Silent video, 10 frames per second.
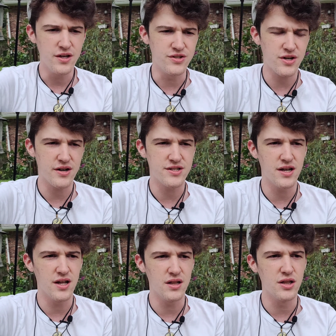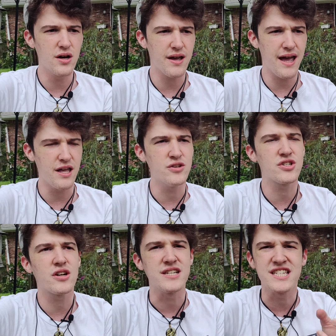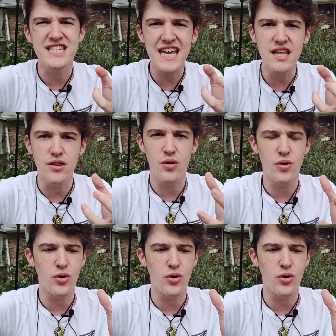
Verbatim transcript: You start to look at, you start to see the,